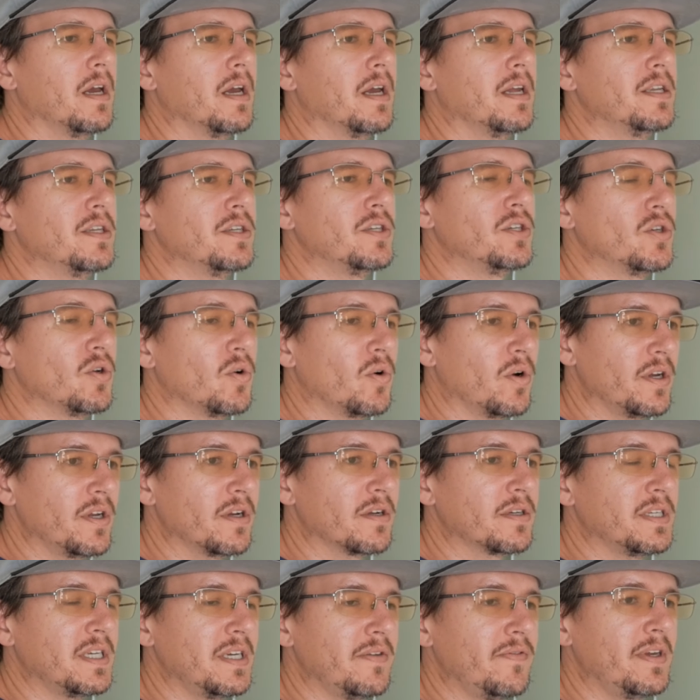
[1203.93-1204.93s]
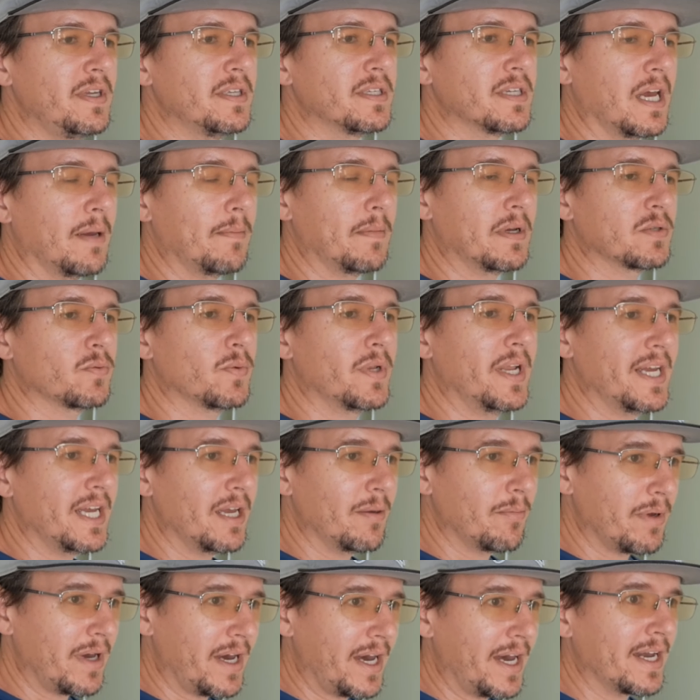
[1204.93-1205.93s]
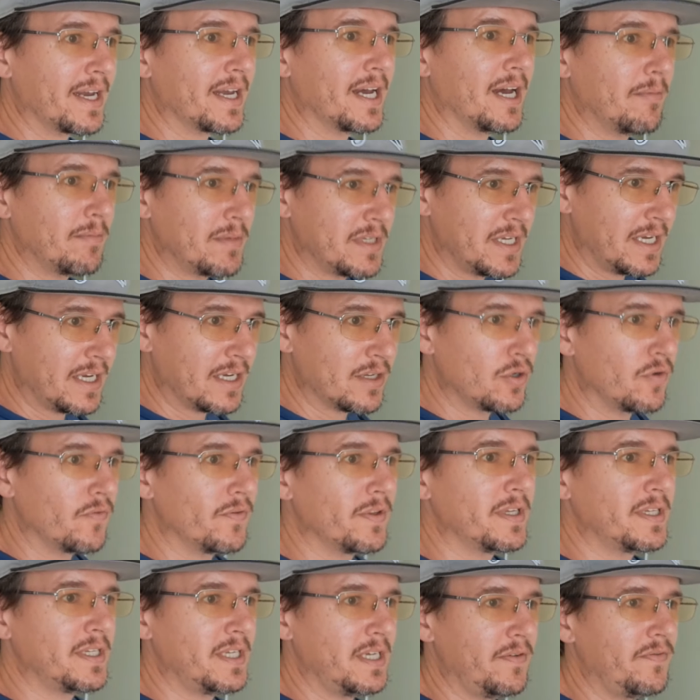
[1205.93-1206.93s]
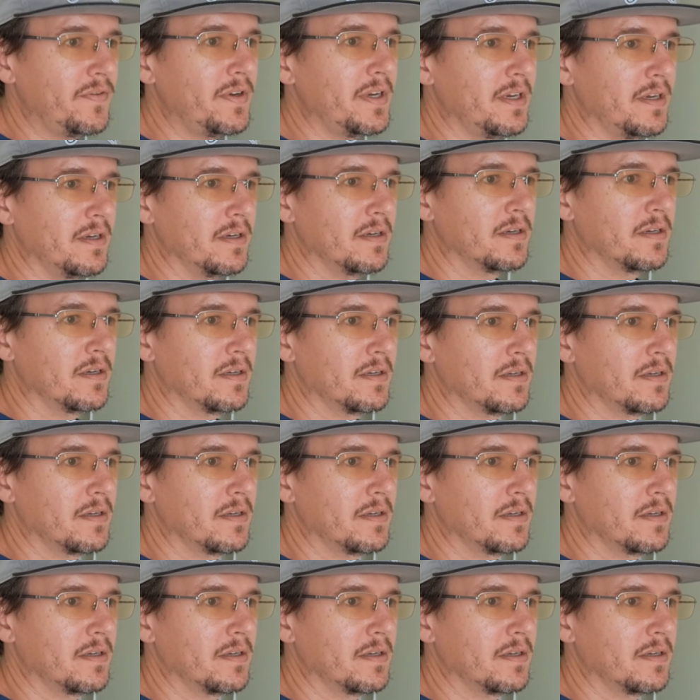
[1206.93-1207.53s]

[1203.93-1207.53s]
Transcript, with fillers: Enjoy your TV time, because when I get back, I'm taking over the TV.